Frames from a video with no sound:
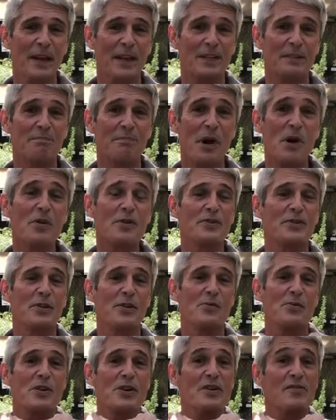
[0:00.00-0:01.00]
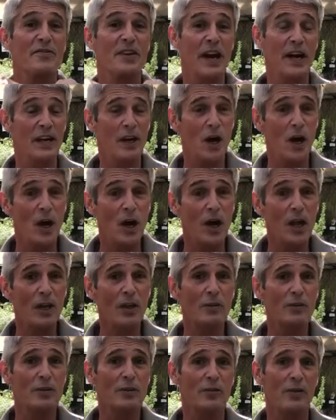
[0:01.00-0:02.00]
exposure when you've got all
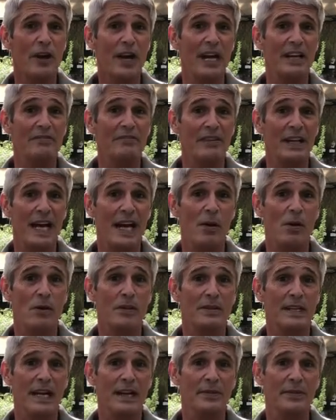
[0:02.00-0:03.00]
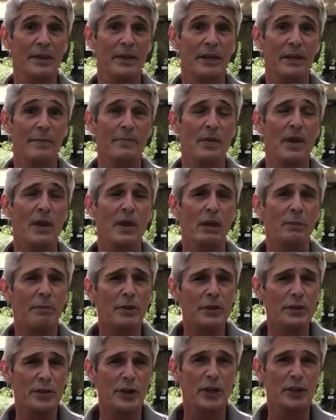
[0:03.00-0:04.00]
those dried flowers out there.
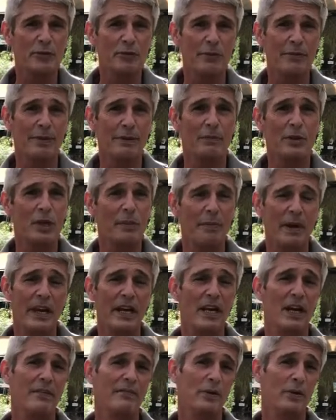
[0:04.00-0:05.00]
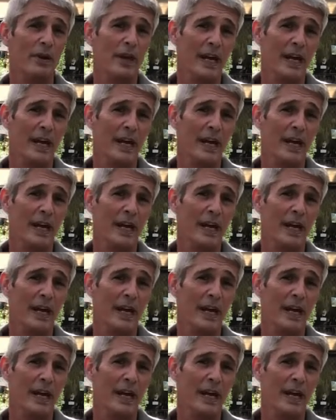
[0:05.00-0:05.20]
But just remember the payoff you